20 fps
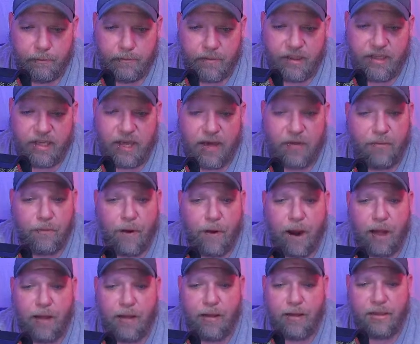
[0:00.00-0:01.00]
Seth
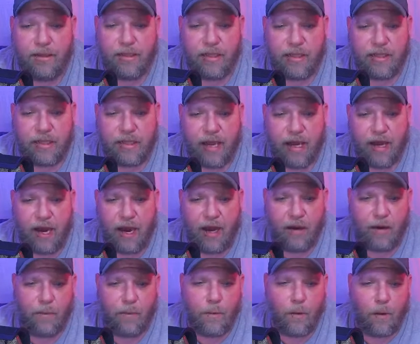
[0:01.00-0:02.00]
Rollins, Shinsuke
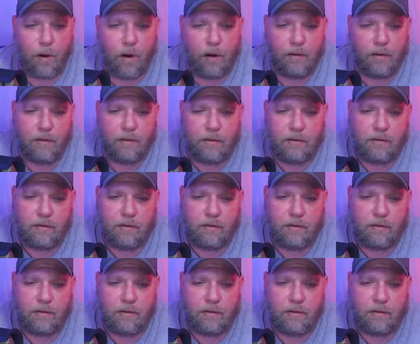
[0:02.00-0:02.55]
Nakamura?